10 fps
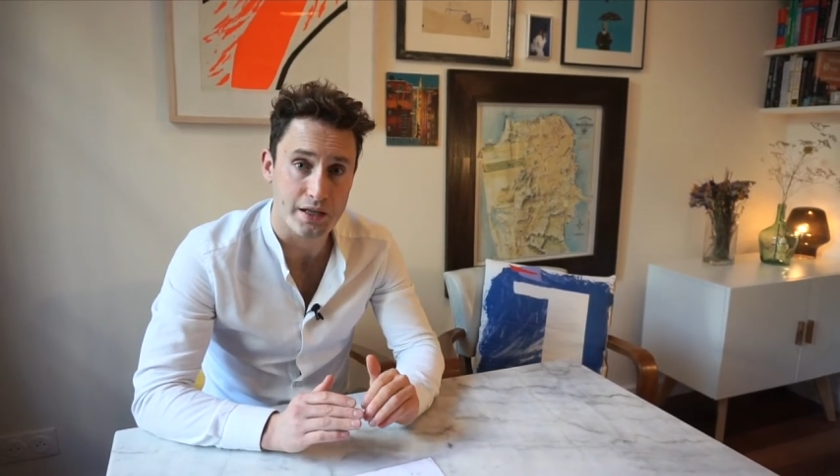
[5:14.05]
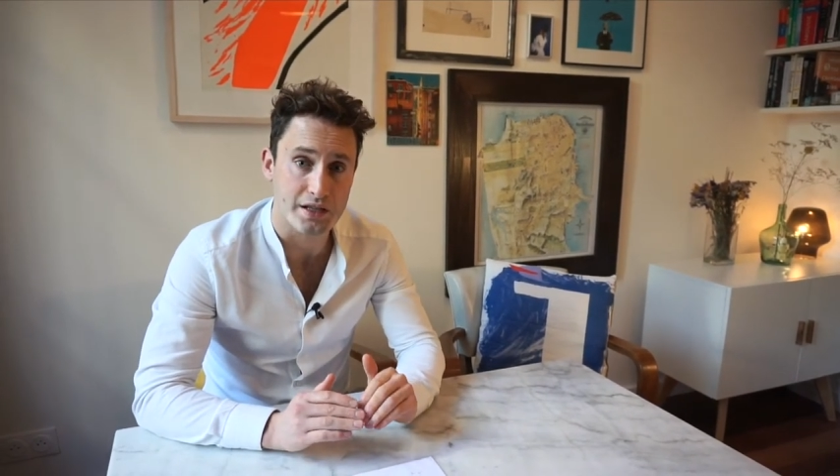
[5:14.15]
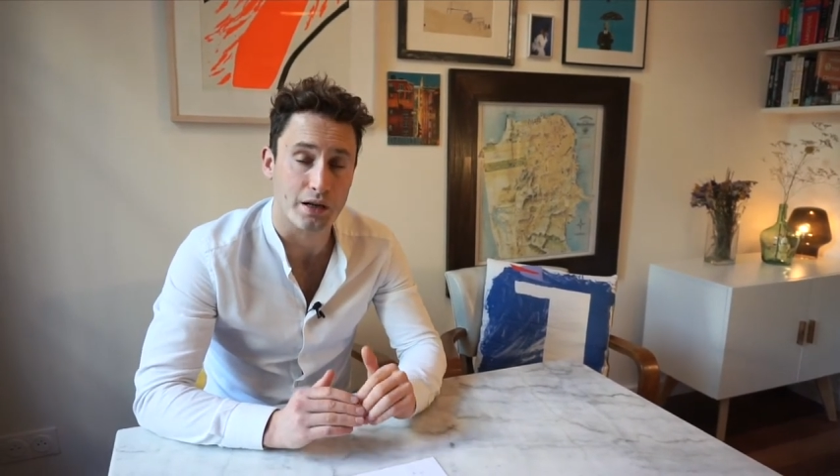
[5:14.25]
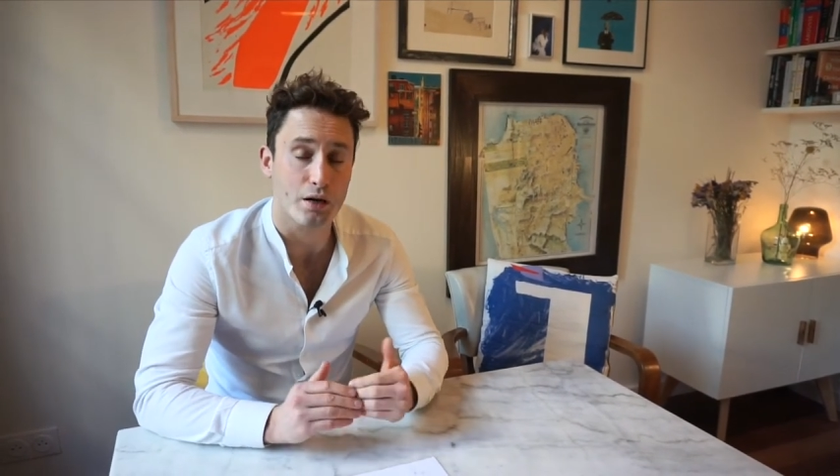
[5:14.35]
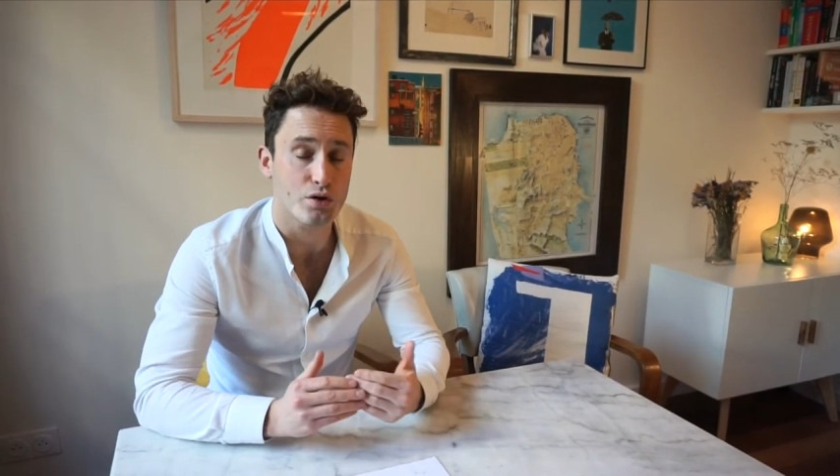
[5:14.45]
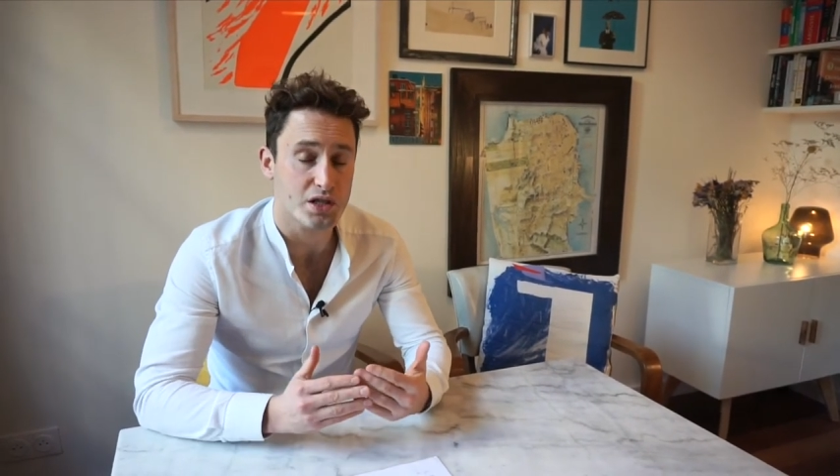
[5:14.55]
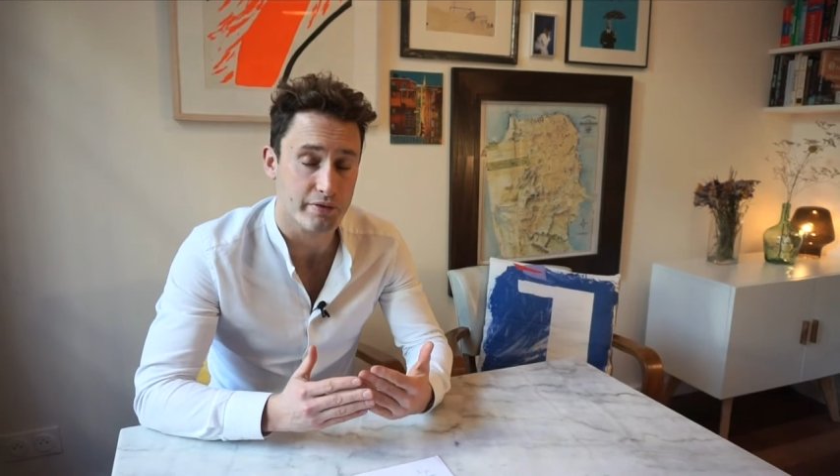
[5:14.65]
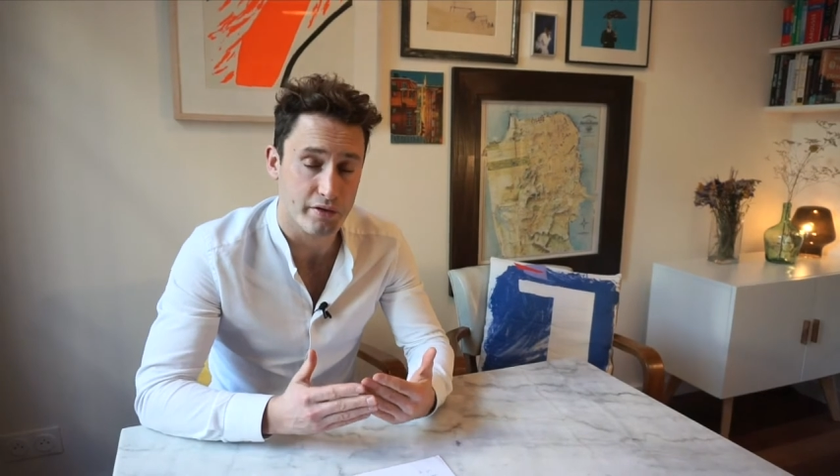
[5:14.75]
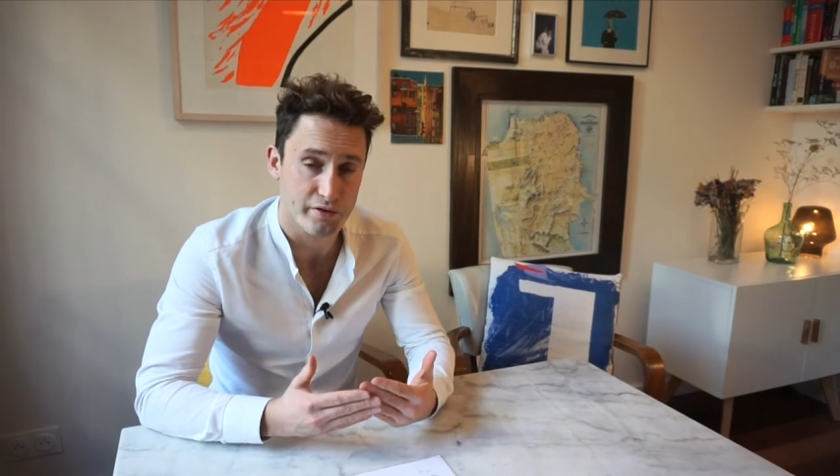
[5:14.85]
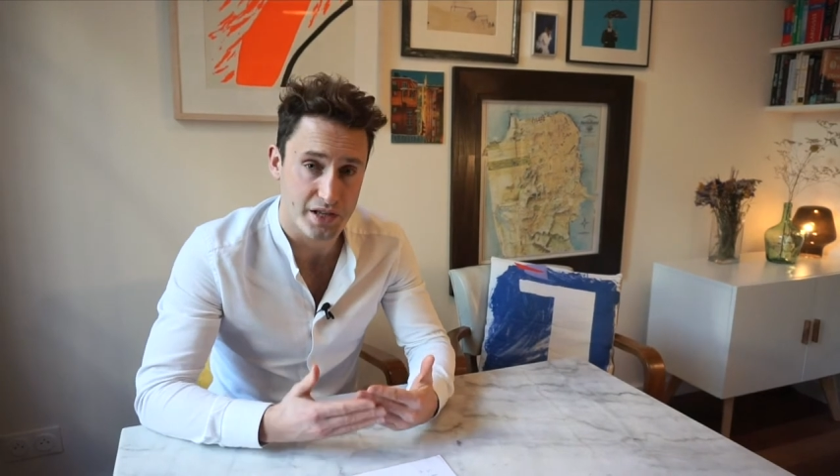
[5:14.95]
is
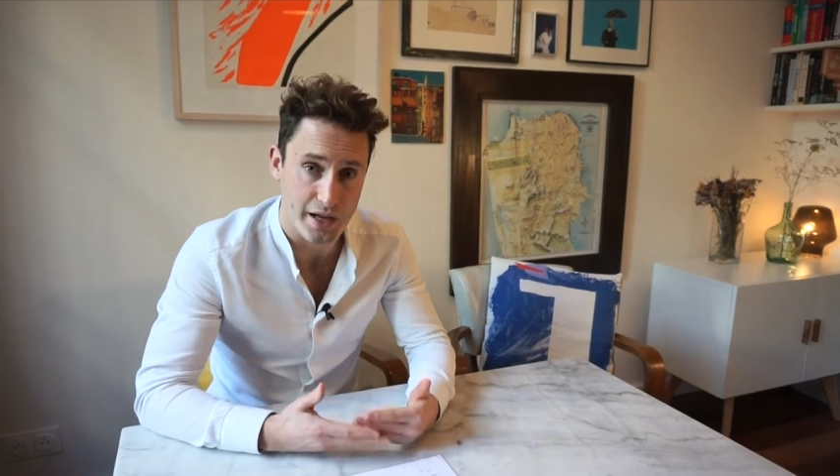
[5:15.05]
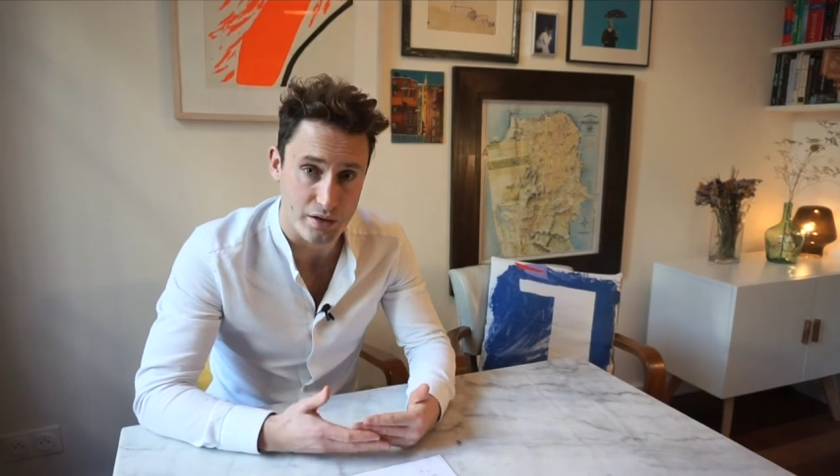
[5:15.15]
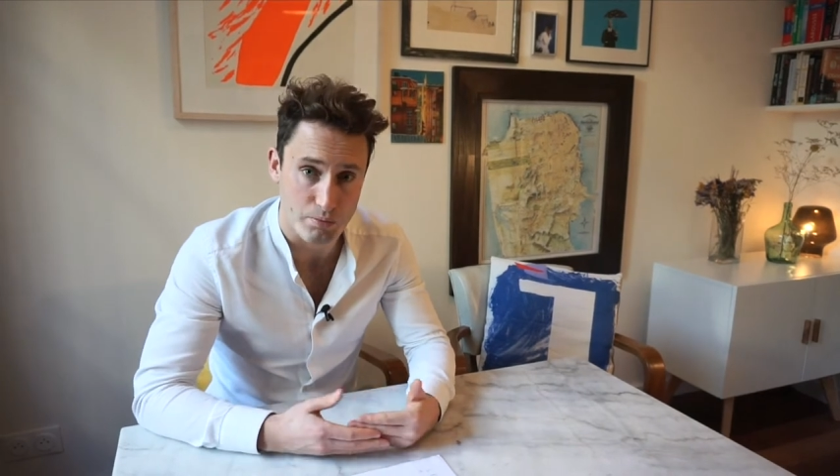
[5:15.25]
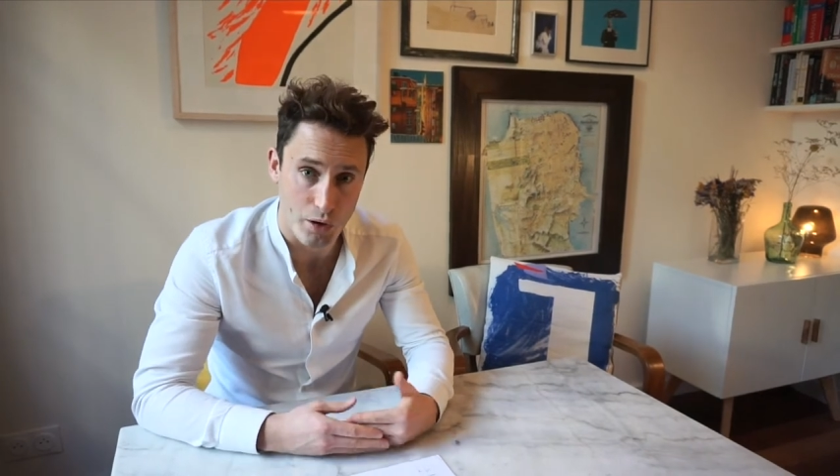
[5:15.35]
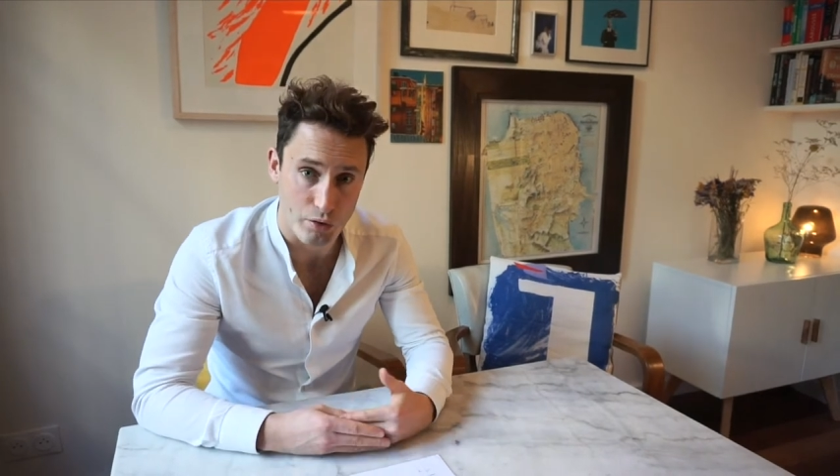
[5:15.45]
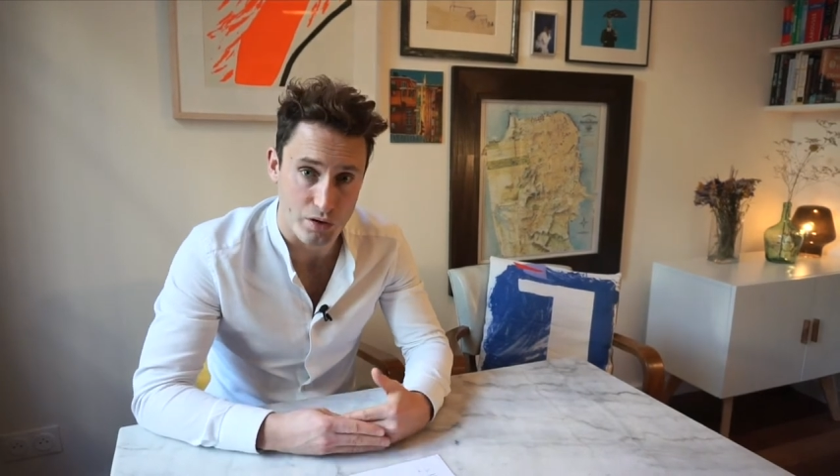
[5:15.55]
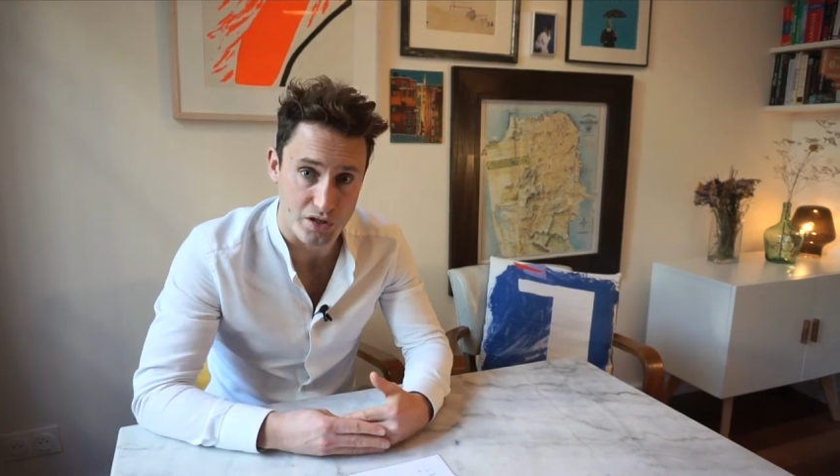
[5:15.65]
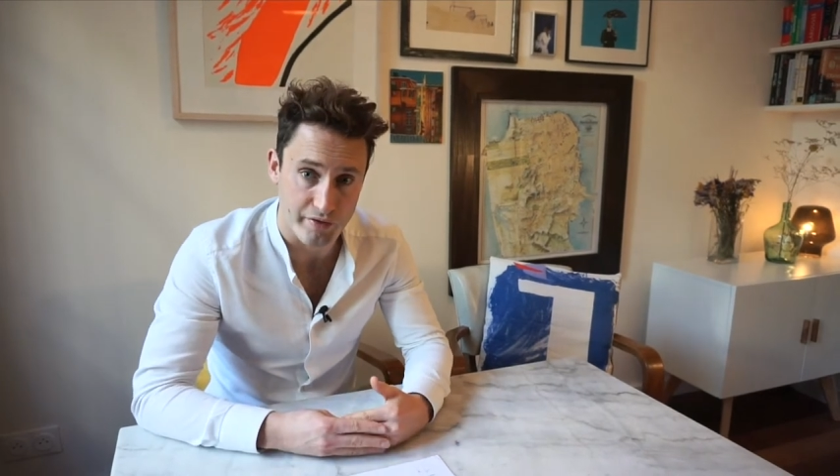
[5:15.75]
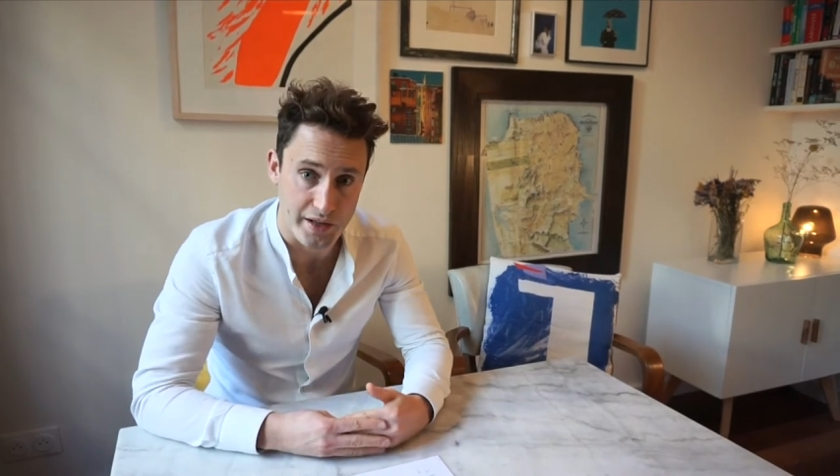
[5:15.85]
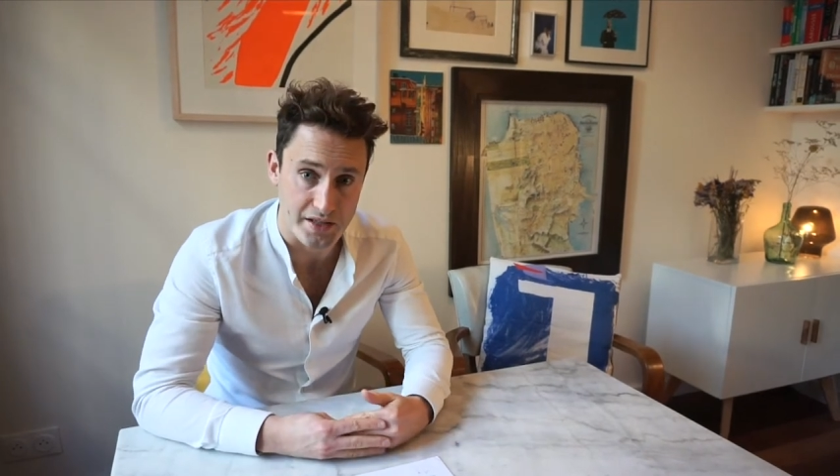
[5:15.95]
inclusive of sales
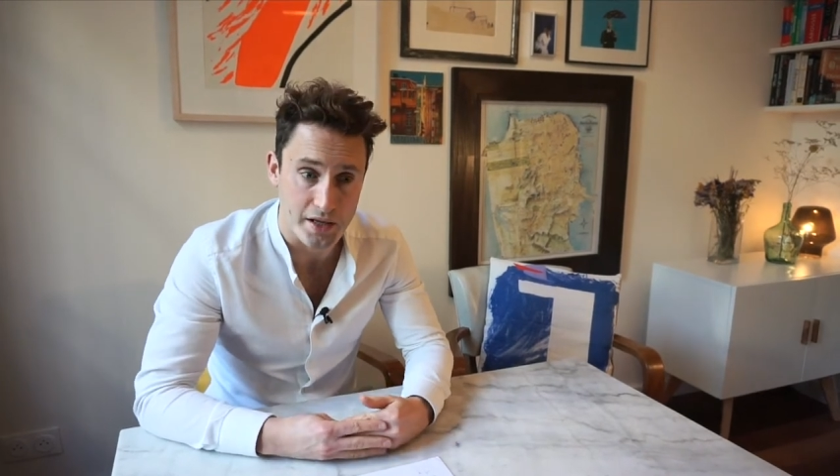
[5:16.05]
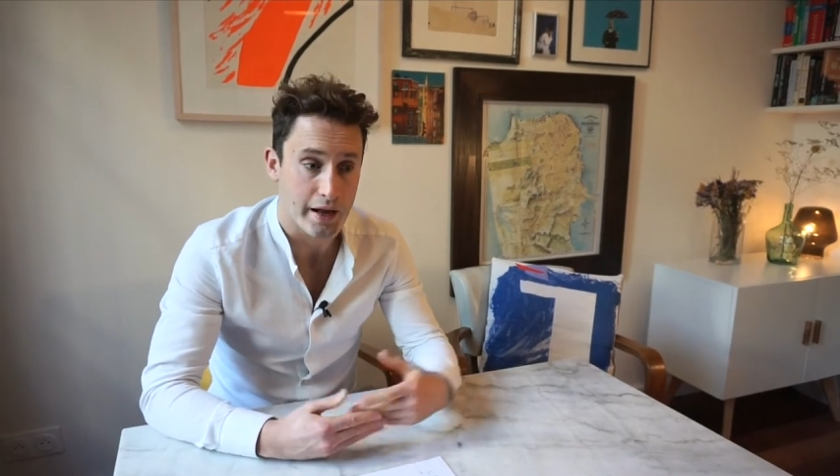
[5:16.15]
brokerage fees.